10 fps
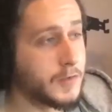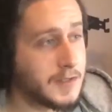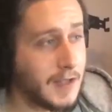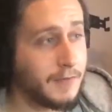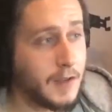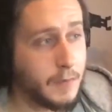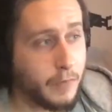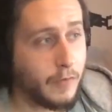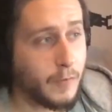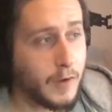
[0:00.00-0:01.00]
safety
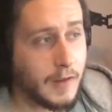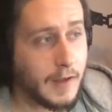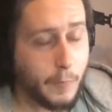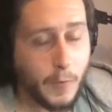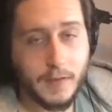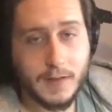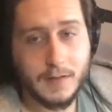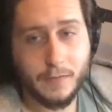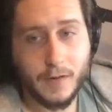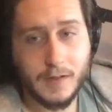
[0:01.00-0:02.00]
improvement, like when
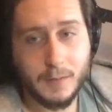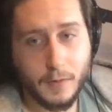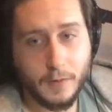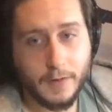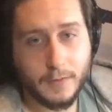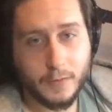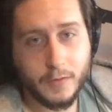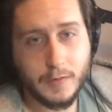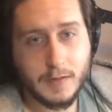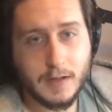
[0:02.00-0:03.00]
Tesla, for example,
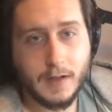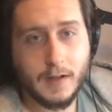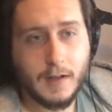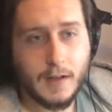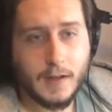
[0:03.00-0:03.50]
introduced the